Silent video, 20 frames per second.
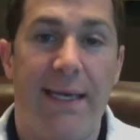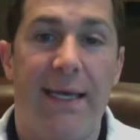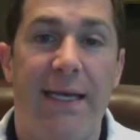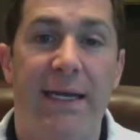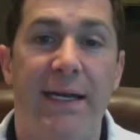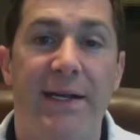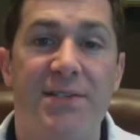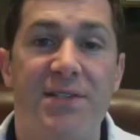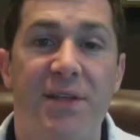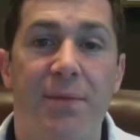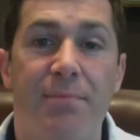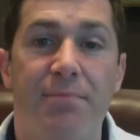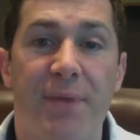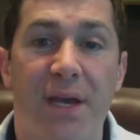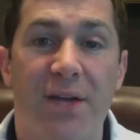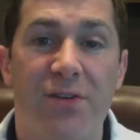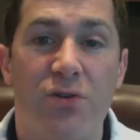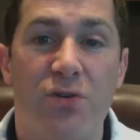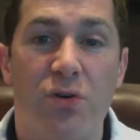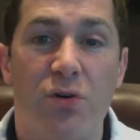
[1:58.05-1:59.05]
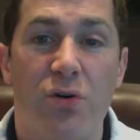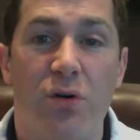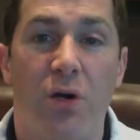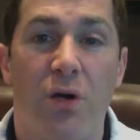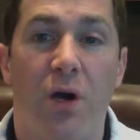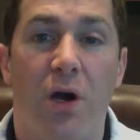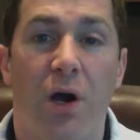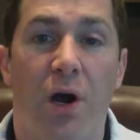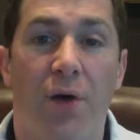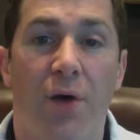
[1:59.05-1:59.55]
and it is the measure
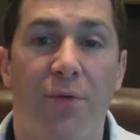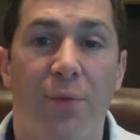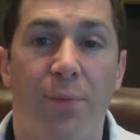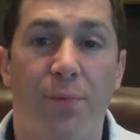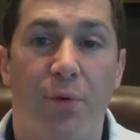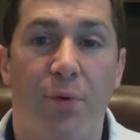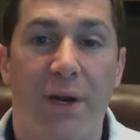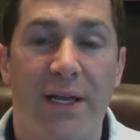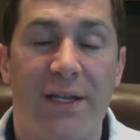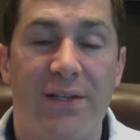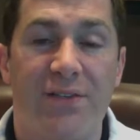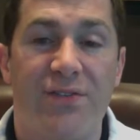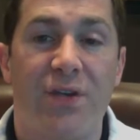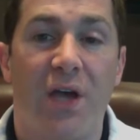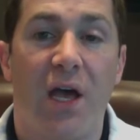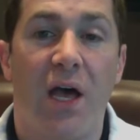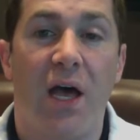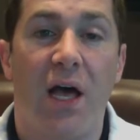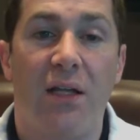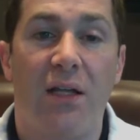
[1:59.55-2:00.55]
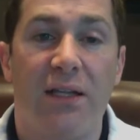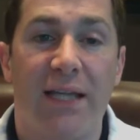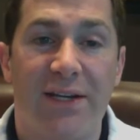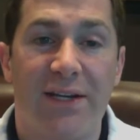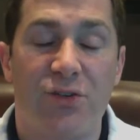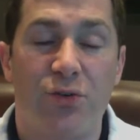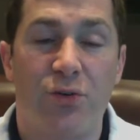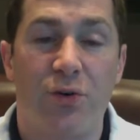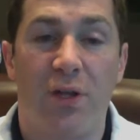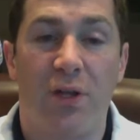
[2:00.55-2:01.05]
of a brain's
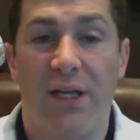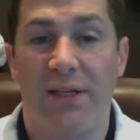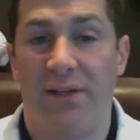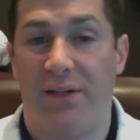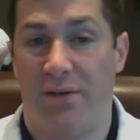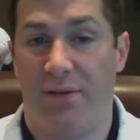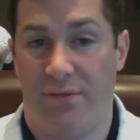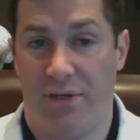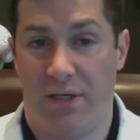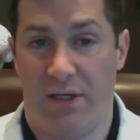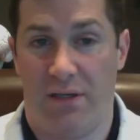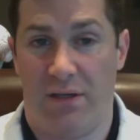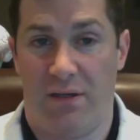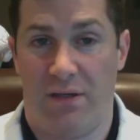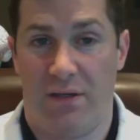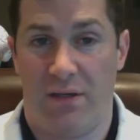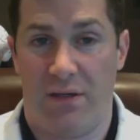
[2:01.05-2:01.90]
electrical activity.